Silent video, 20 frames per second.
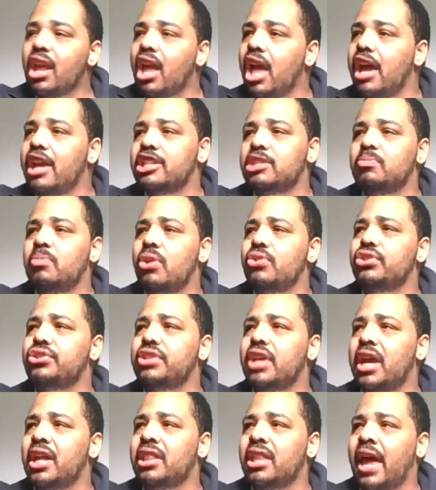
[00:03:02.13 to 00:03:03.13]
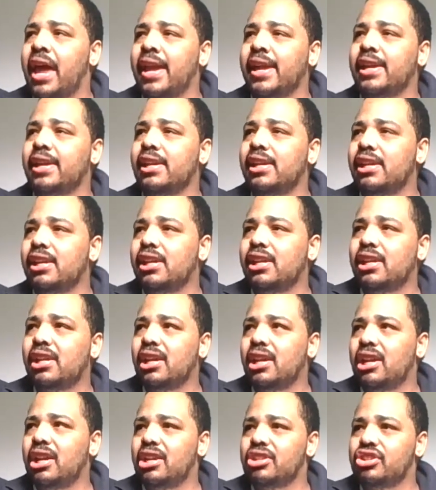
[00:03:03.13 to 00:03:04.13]
As much as I like
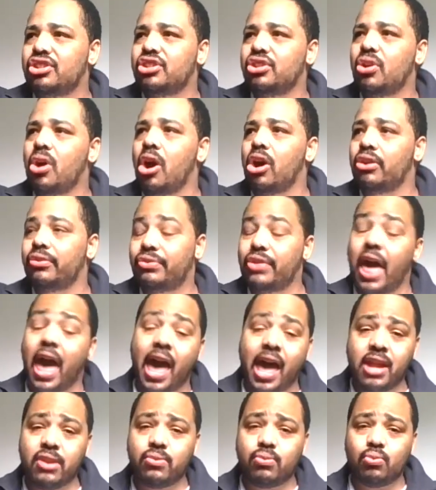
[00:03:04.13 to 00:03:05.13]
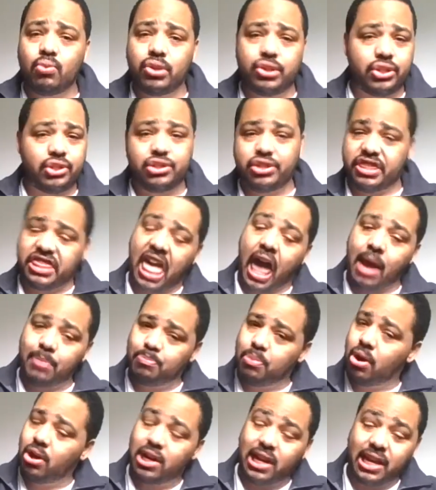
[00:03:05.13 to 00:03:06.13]
to do all of that, which that
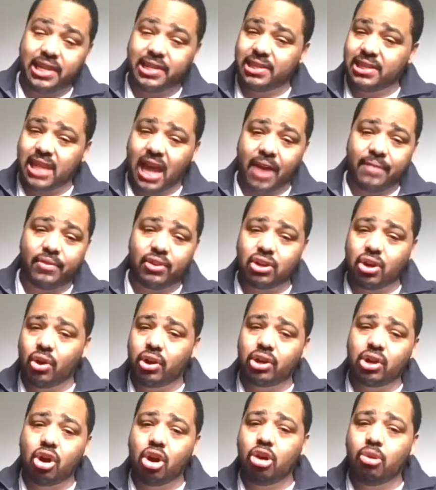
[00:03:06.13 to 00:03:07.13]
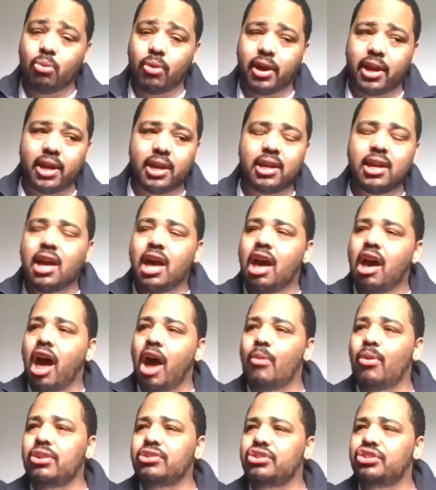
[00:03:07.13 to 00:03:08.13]
part is never going to go away, I
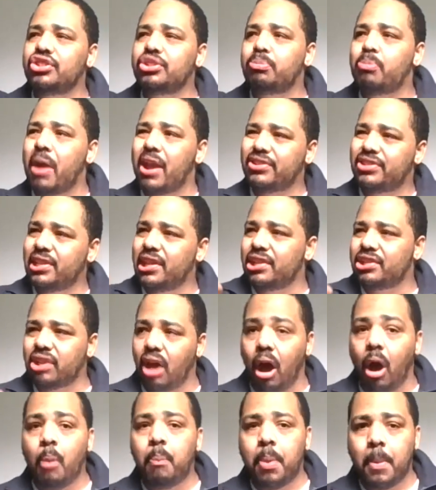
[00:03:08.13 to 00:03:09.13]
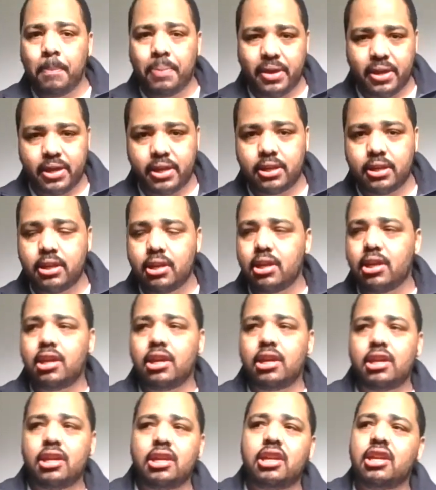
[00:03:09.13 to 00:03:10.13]
want to spice things up a bit.
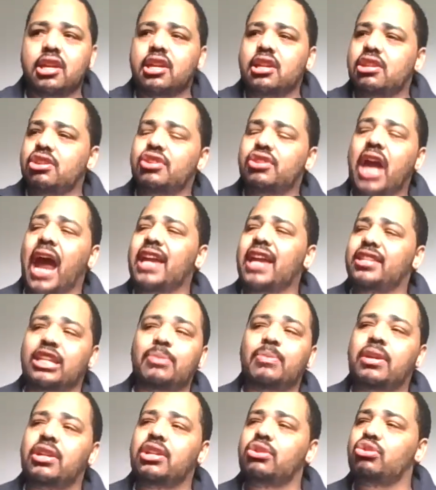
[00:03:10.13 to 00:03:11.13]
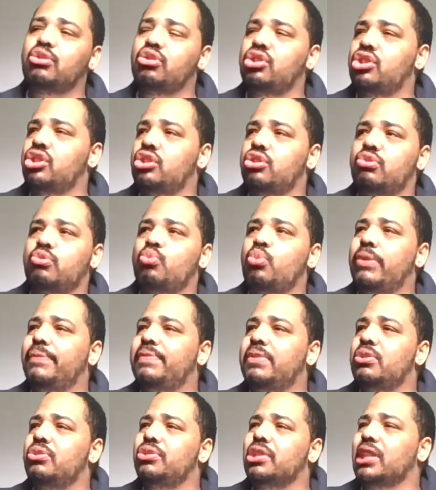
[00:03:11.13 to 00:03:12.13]
You guys see me
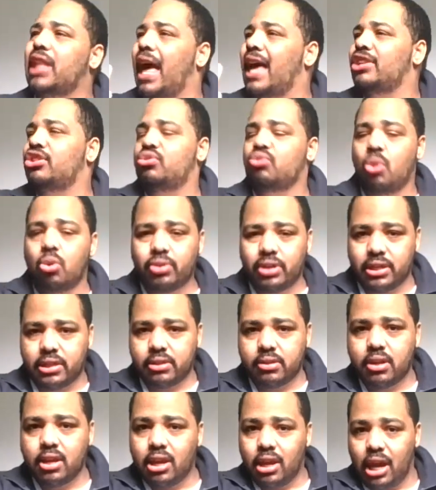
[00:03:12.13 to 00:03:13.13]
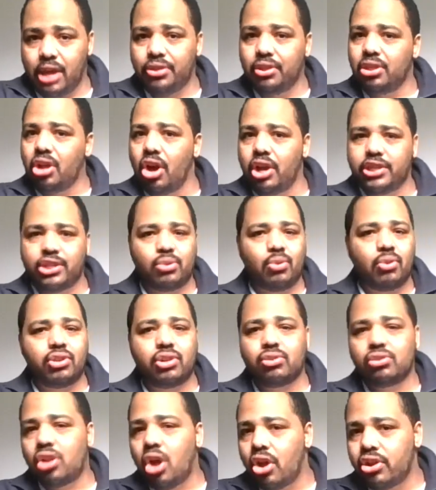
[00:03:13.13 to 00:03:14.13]
review The Last Ronin, and The Lost Ronin
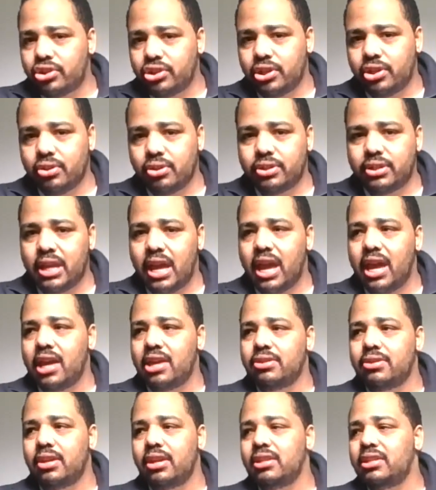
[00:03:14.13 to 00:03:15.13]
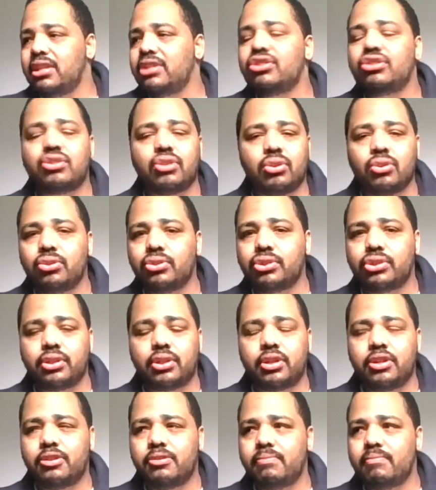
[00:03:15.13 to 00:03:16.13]
and Lost Years, and the Ninja Turtles,
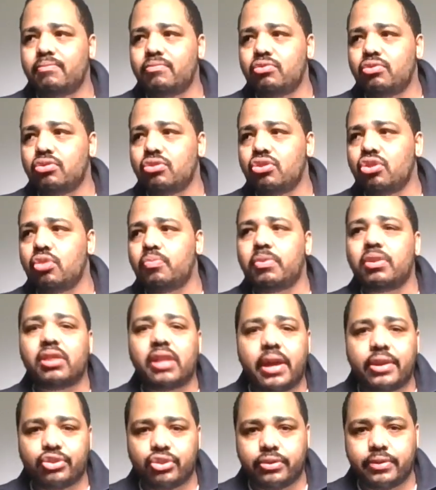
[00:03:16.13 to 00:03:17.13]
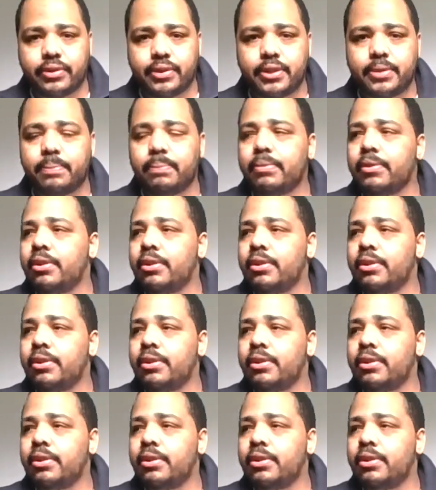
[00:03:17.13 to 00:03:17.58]
Urban Legends.